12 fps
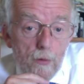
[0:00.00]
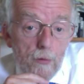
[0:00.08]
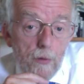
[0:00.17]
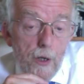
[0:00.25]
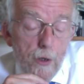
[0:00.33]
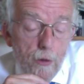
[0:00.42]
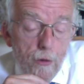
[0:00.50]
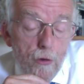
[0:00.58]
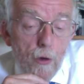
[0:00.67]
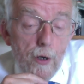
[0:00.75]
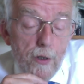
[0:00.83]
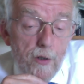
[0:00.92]
greater
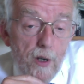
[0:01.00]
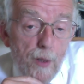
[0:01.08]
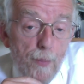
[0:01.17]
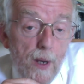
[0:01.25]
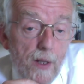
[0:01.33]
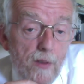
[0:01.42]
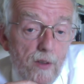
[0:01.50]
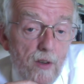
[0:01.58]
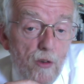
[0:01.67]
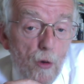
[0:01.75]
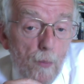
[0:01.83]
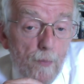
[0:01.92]
trochanteric pain
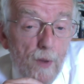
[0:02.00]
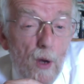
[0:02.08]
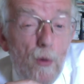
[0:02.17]
syndrome,